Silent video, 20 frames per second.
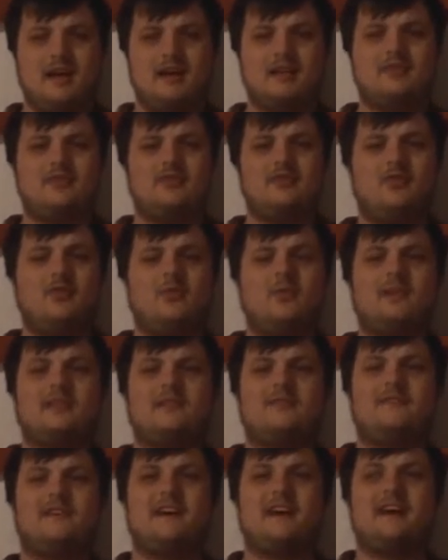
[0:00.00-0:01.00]
And you know
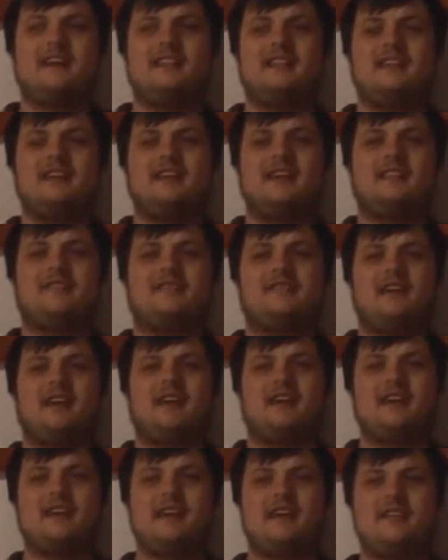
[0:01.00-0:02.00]
what fighting and
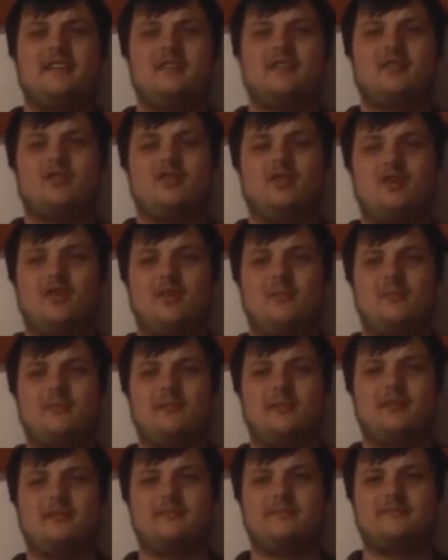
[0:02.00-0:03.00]
fire have in
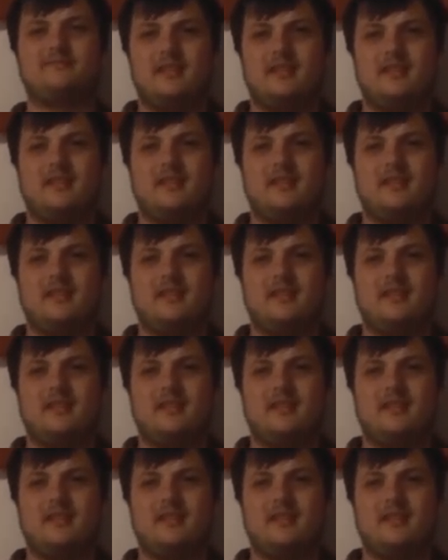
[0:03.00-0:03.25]
common?